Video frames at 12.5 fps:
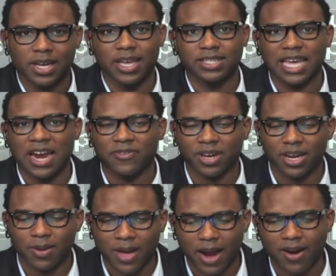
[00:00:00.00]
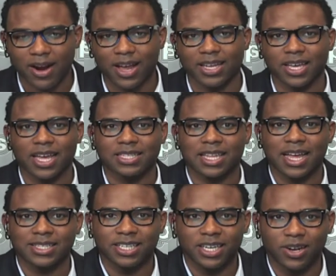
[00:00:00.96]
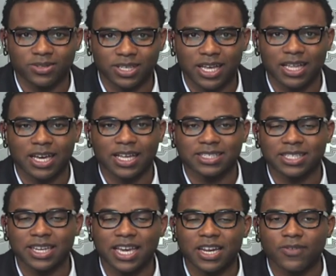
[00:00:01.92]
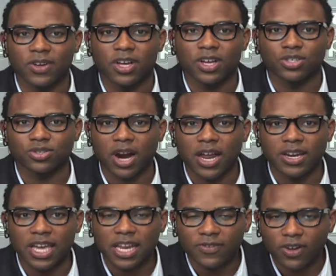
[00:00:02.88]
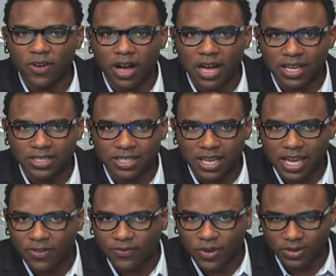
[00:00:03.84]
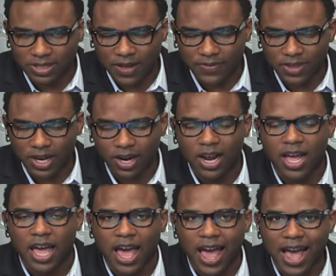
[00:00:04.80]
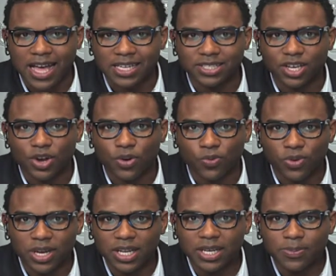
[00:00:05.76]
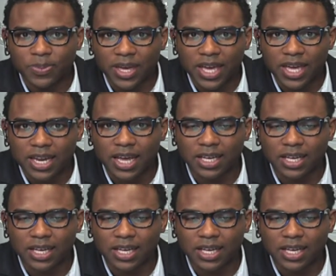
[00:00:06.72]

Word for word: against African American, against Latinos, against against Native tri Native against Native folks out there, has really been